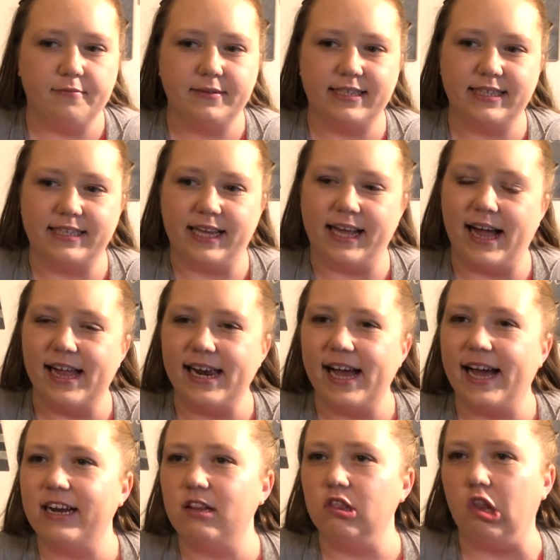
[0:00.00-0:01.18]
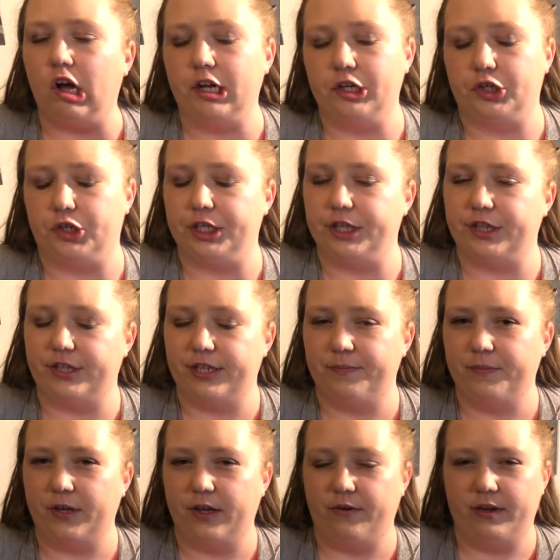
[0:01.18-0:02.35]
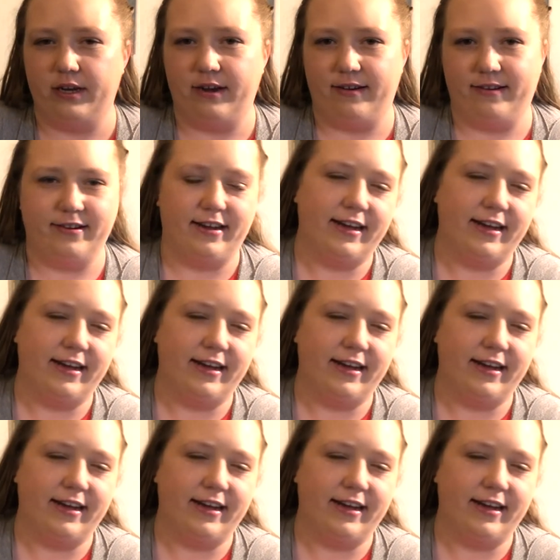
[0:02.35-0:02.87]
since I kind of had a laundry theme going on.